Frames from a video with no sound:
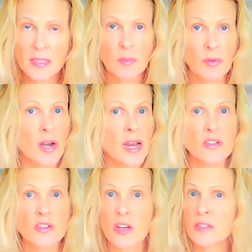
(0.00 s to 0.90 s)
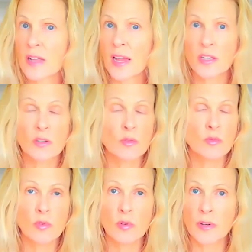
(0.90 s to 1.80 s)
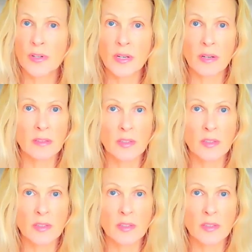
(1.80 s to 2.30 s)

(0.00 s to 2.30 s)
the brain just like you would